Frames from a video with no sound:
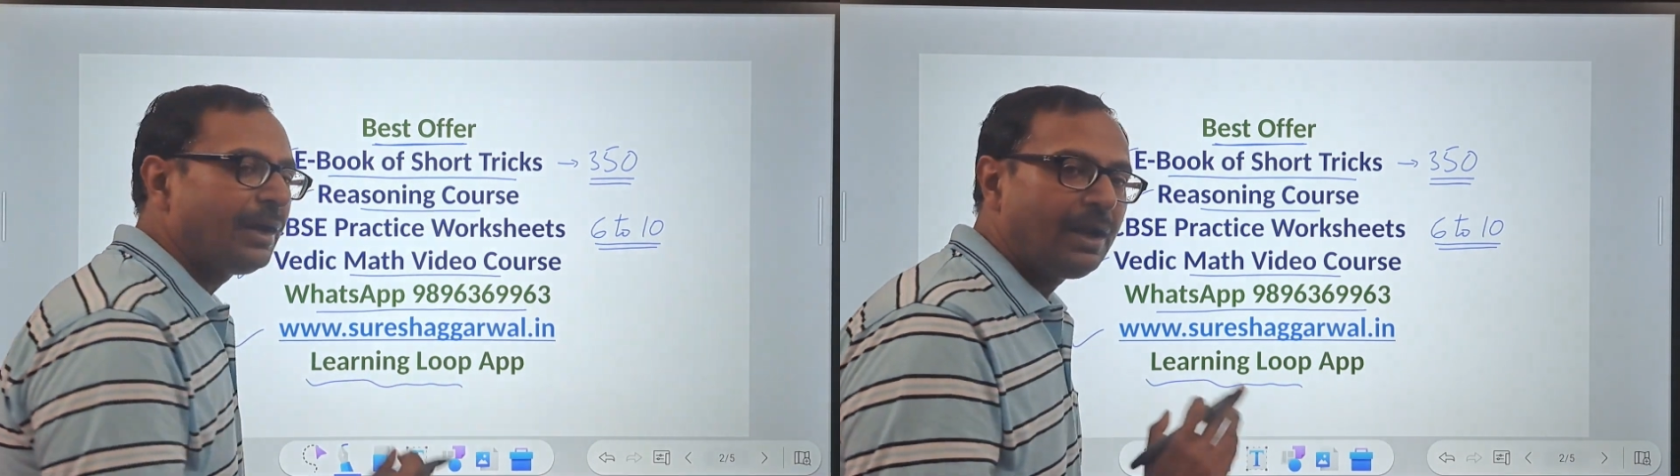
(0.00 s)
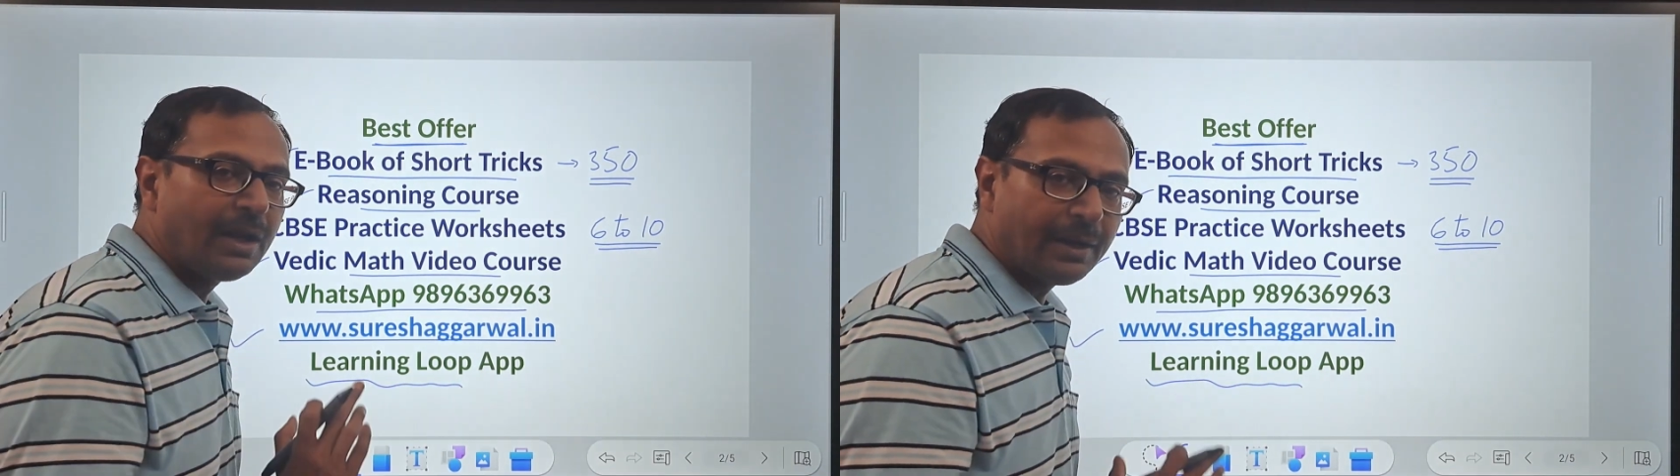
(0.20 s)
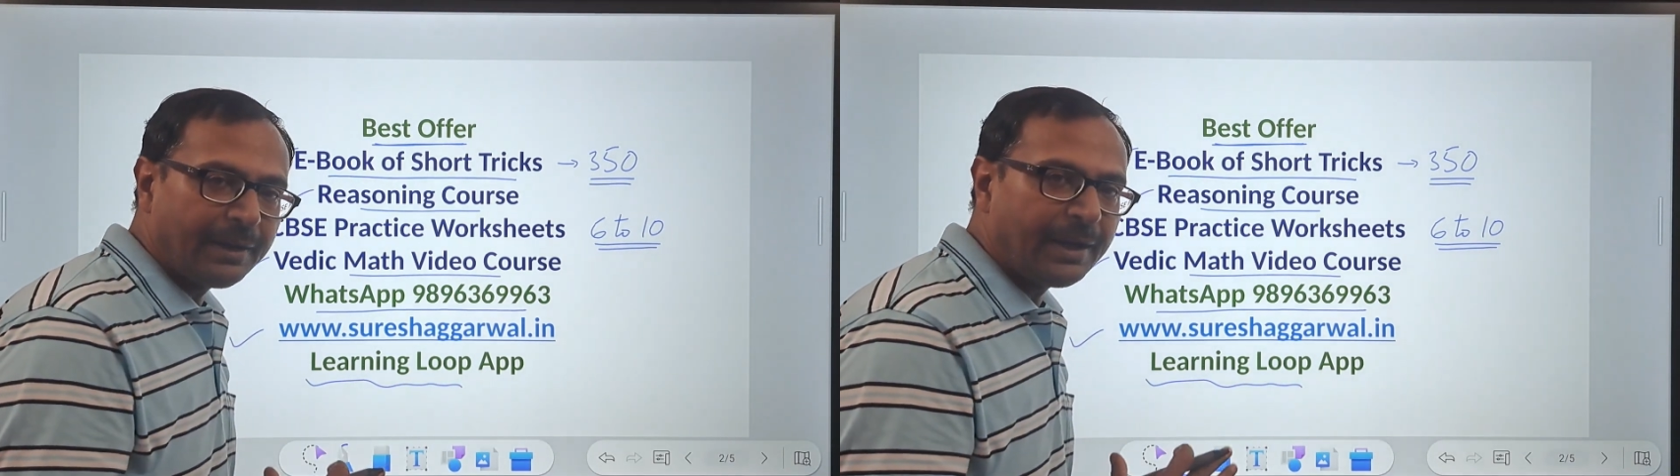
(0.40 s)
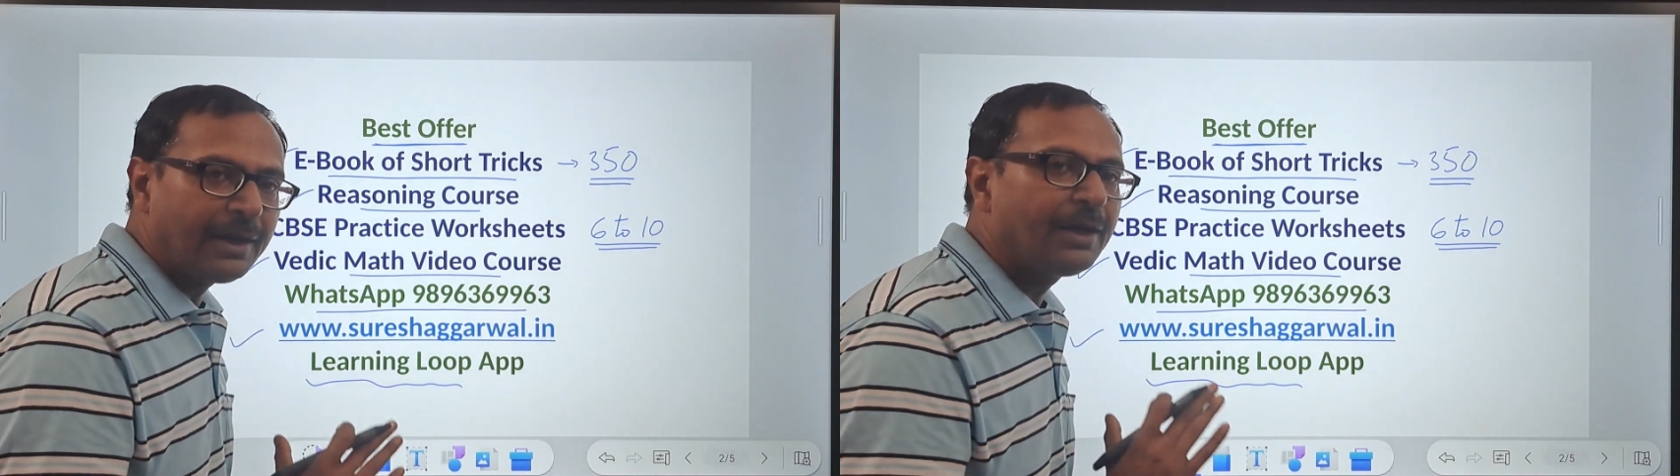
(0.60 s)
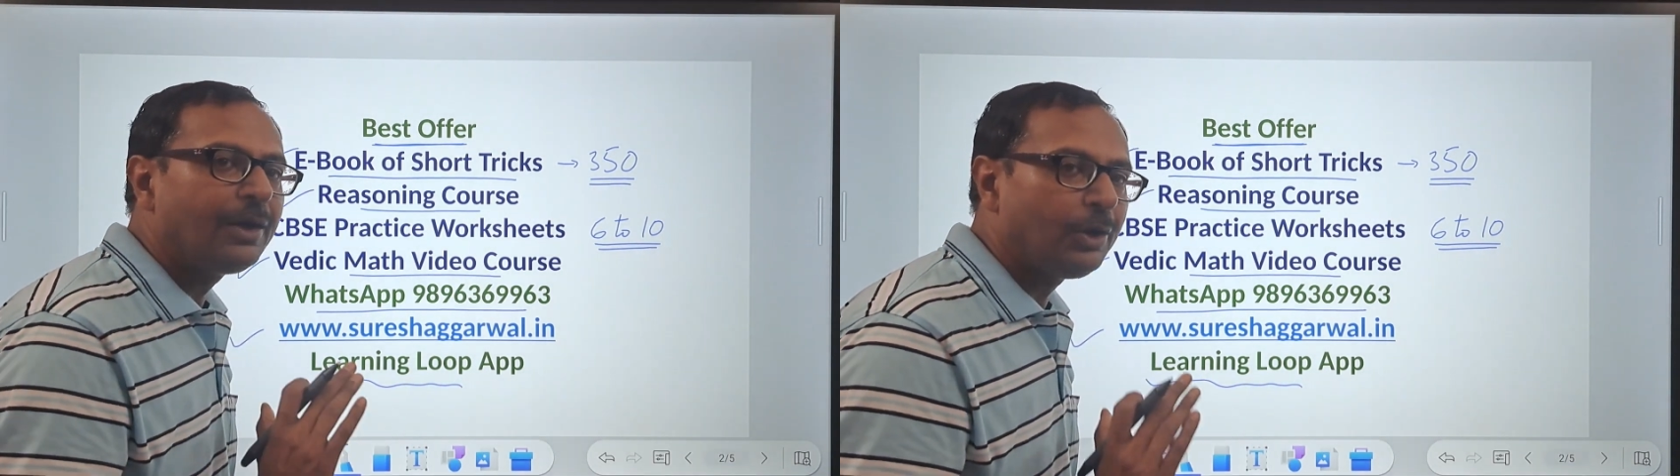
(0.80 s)

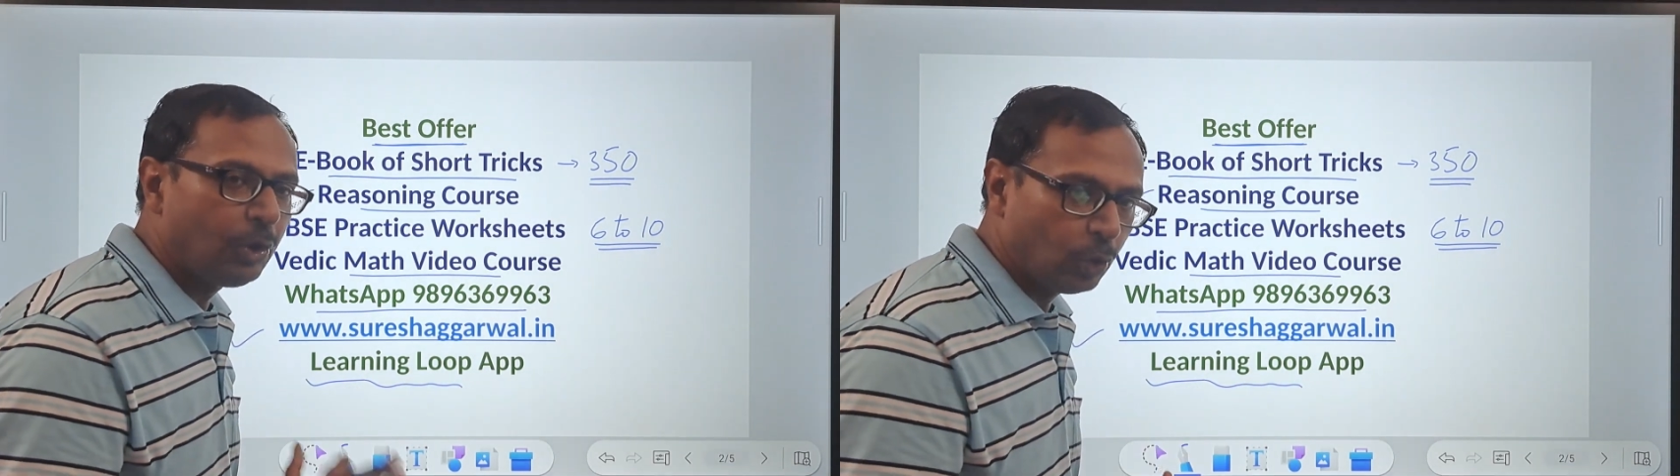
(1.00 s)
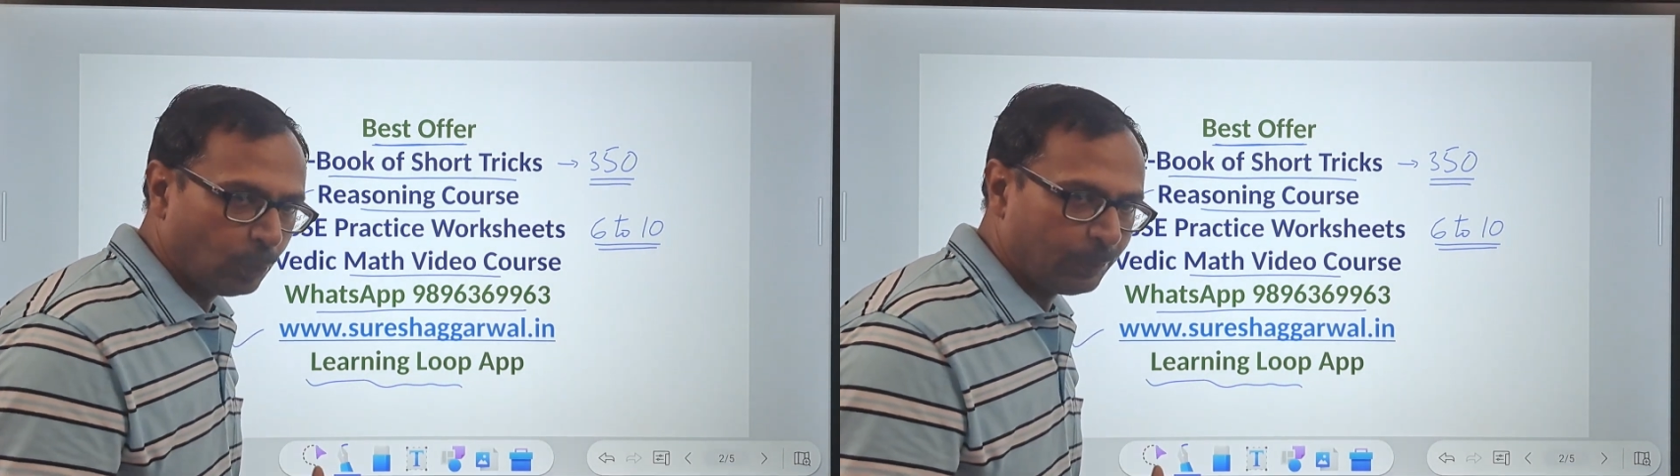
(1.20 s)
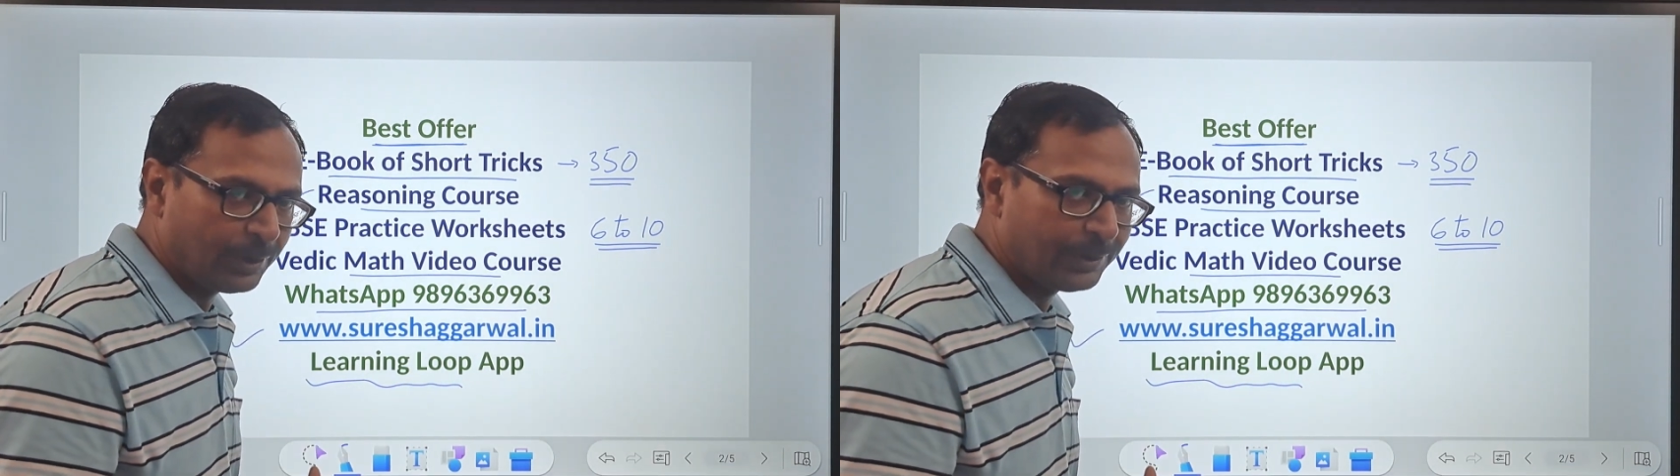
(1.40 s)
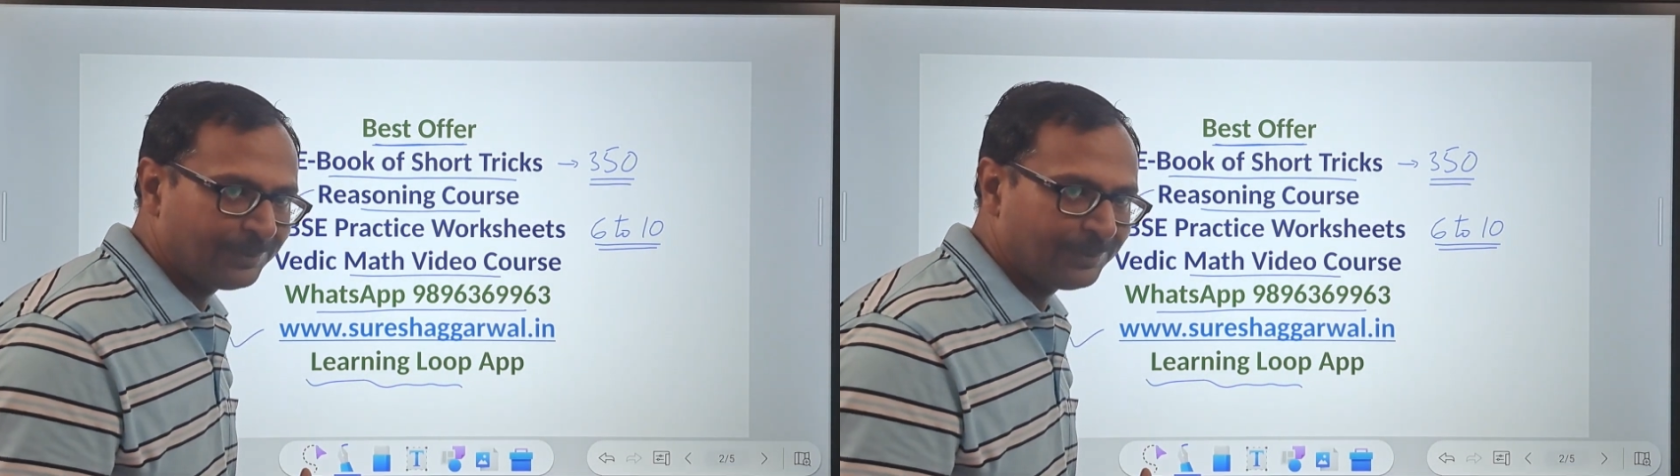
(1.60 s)
Learning Loop.